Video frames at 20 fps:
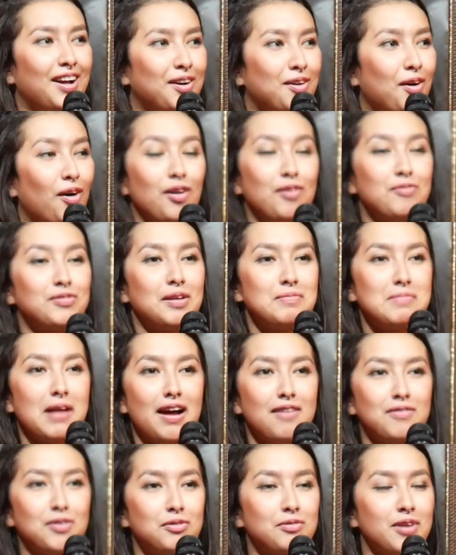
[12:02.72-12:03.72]
All of them
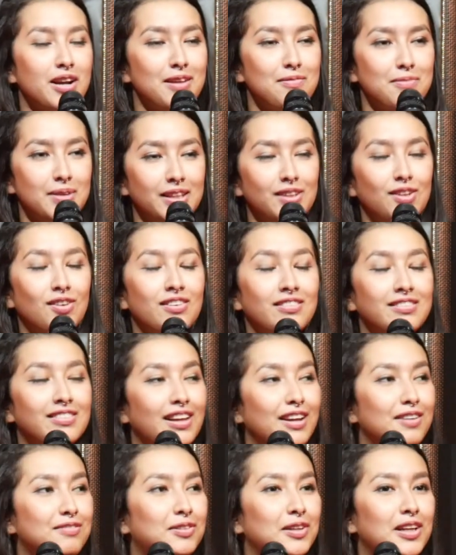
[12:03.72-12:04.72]
have already been done,
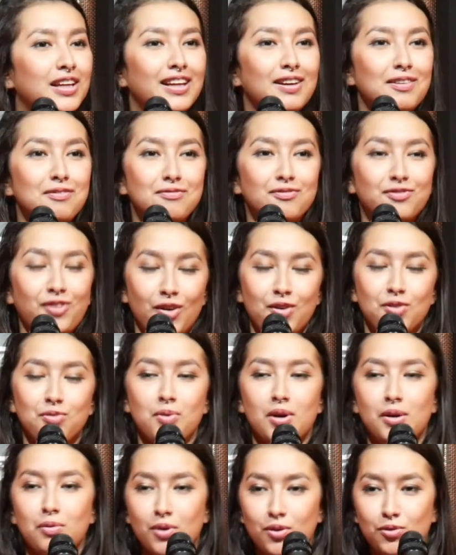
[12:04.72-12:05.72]
thankfully. First
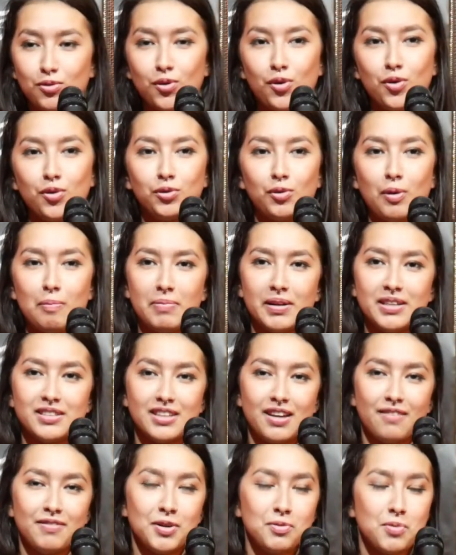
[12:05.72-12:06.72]
one was to go to a
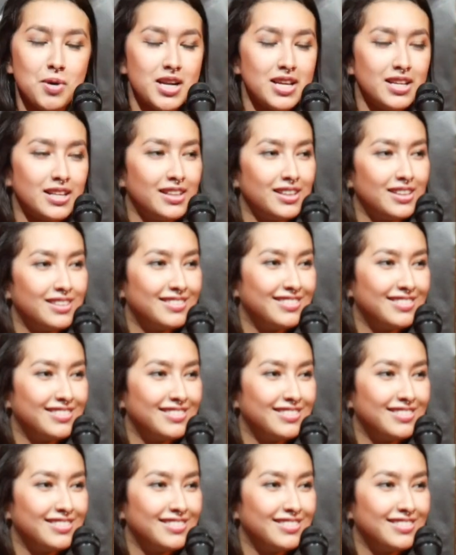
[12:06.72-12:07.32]
Punjabi wedding.